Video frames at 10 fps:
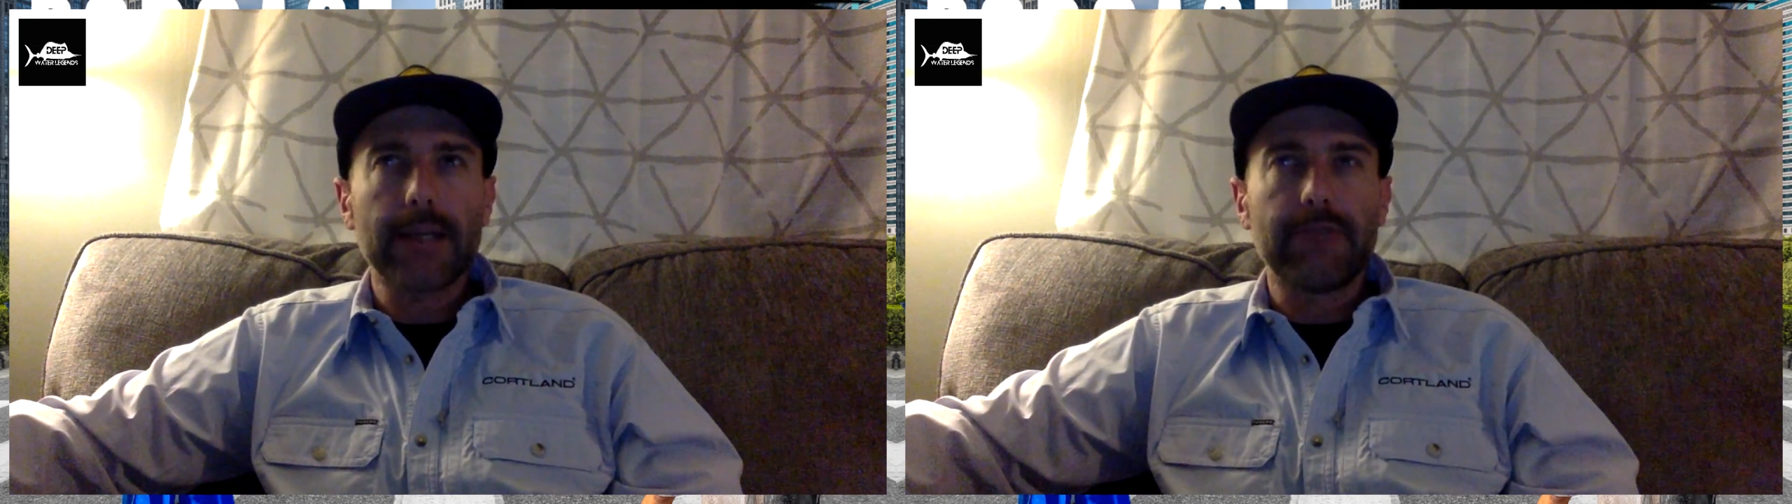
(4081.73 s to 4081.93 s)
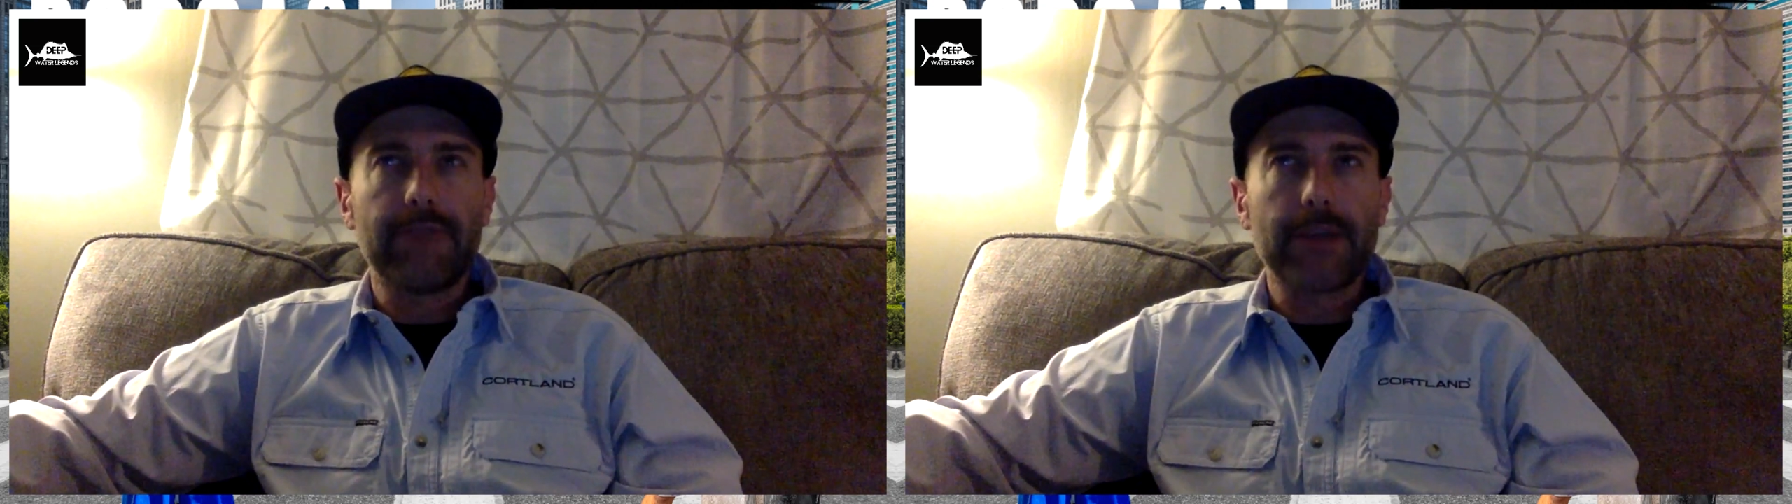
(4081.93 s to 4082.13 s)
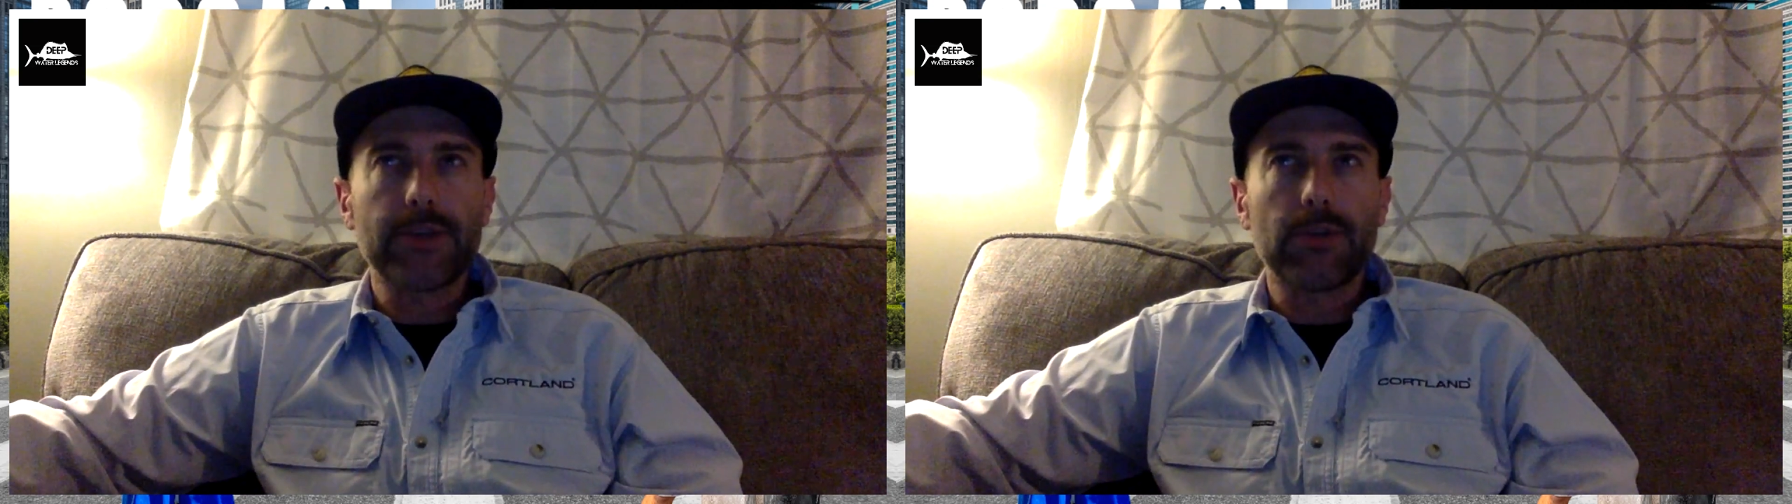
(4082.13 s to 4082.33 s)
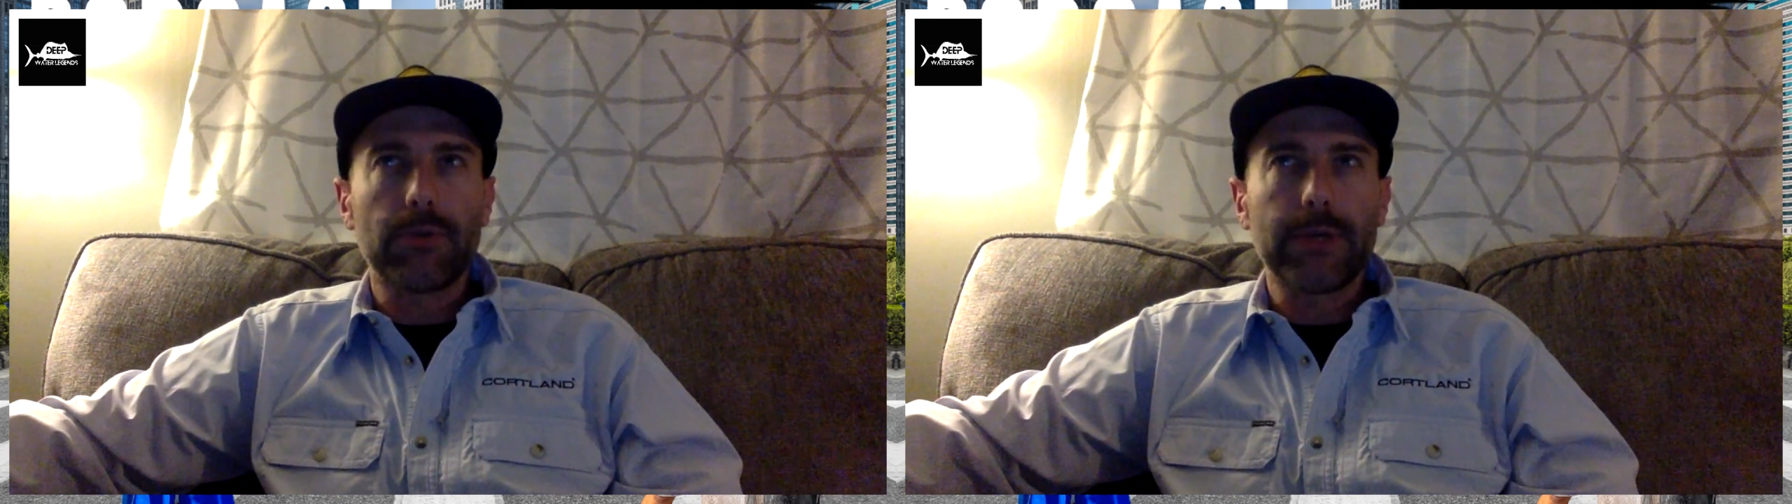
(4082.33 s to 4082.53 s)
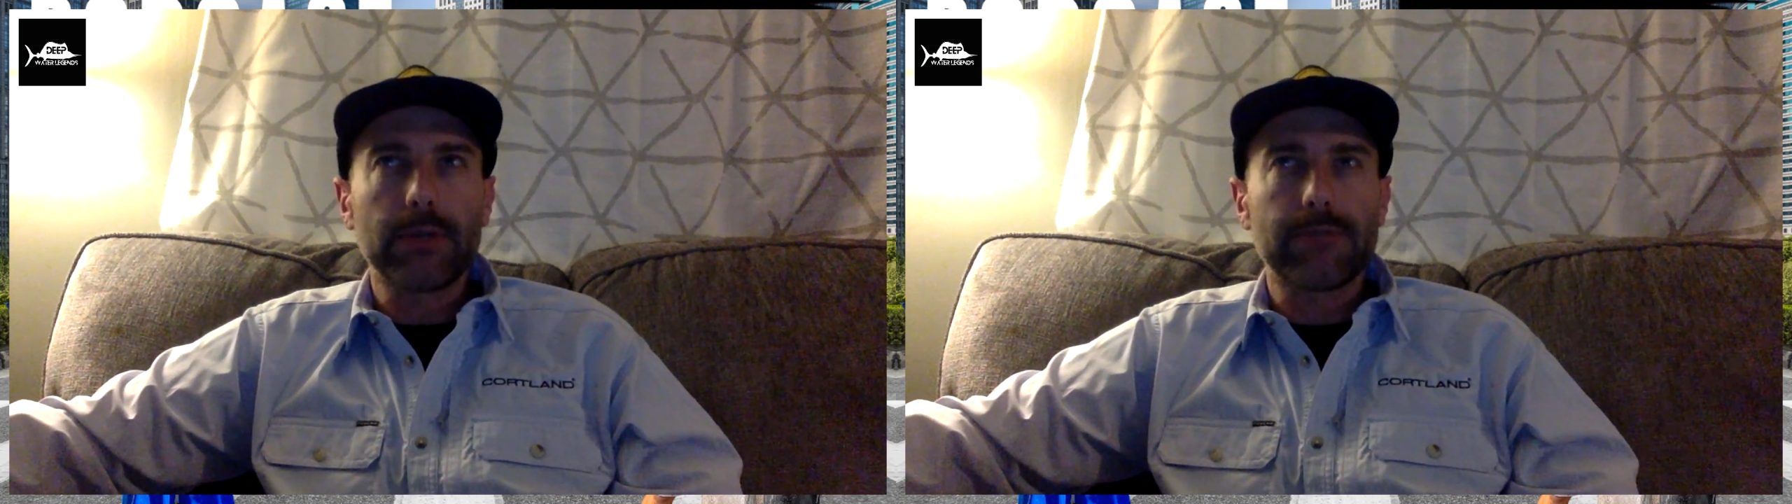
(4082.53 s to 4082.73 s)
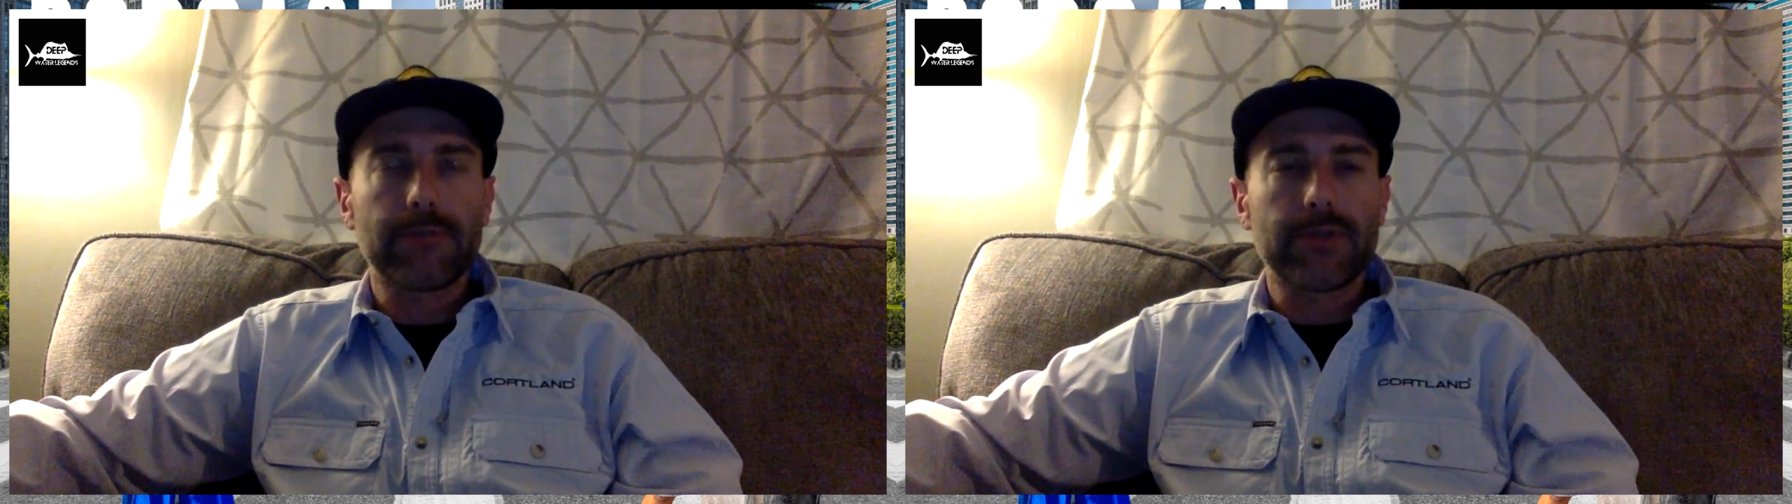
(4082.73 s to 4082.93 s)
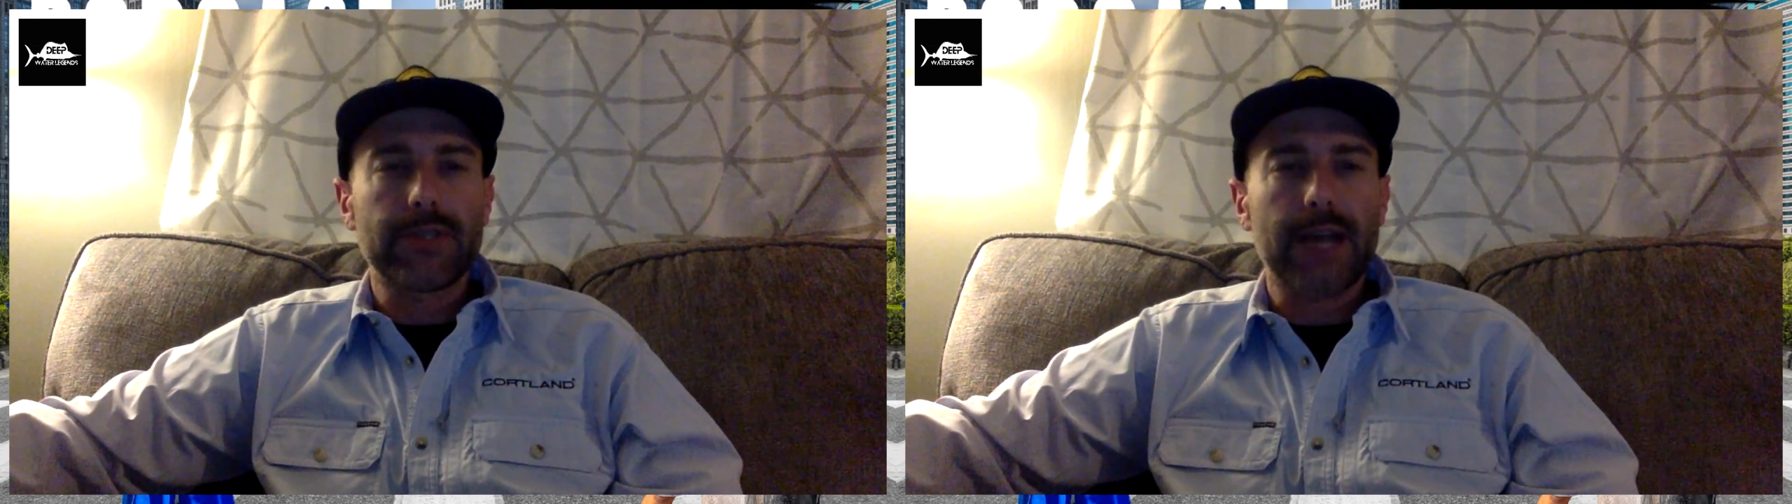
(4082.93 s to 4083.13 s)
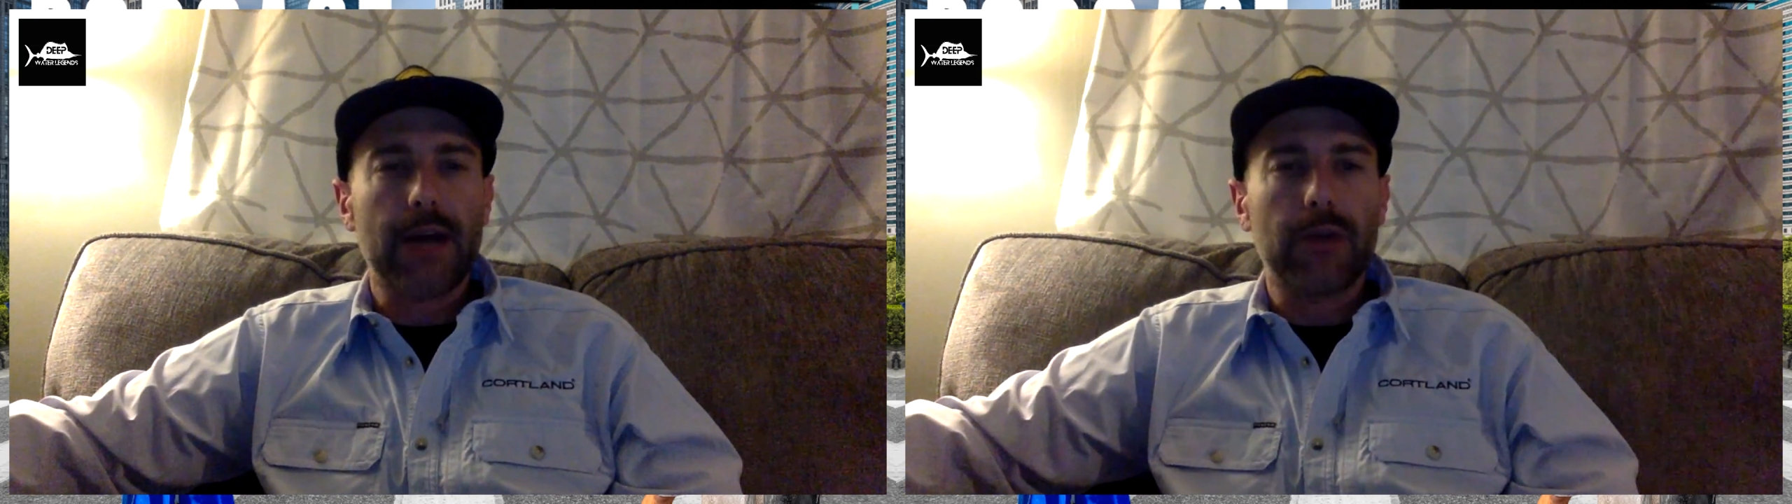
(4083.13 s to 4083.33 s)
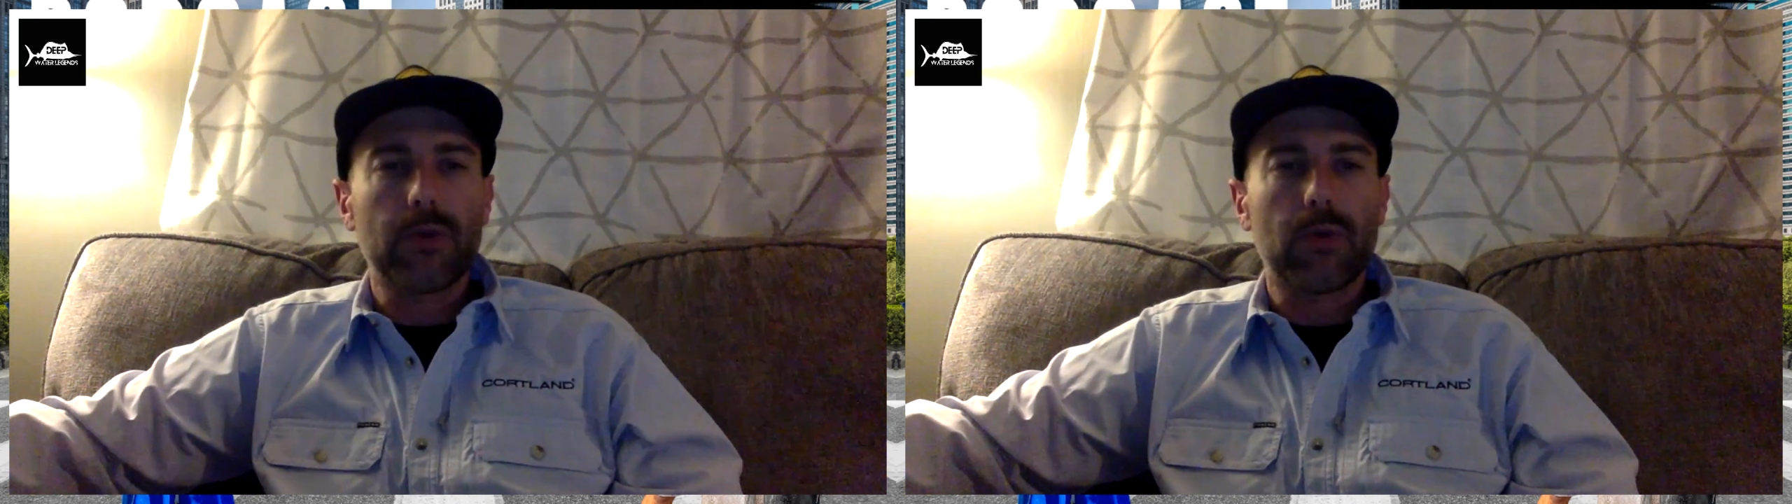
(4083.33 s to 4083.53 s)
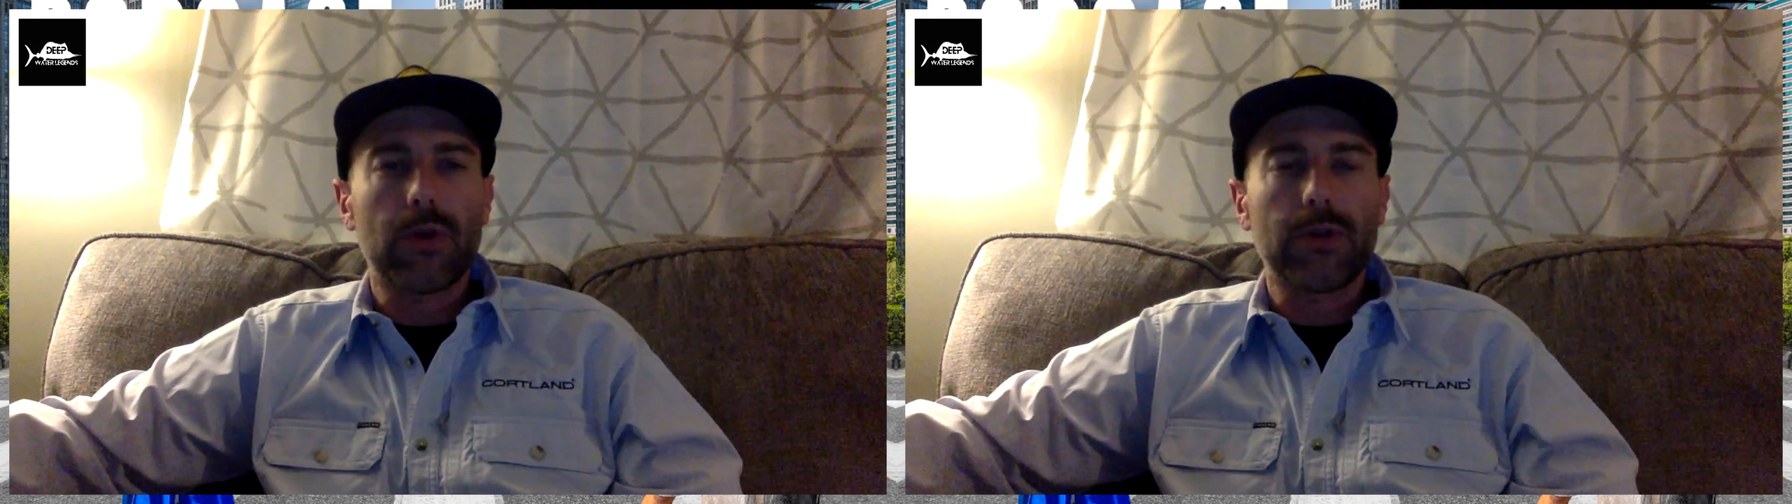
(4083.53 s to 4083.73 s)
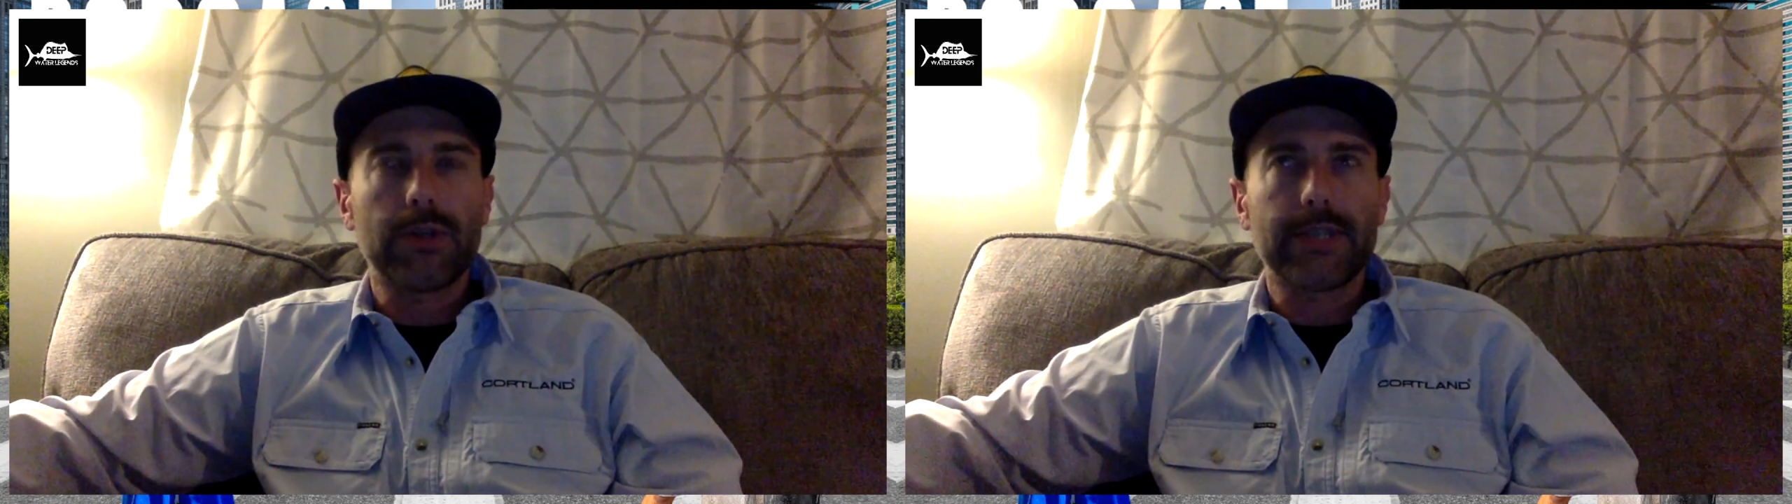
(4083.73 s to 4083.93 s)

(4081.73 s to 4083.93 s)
conventional reels versus hollow core under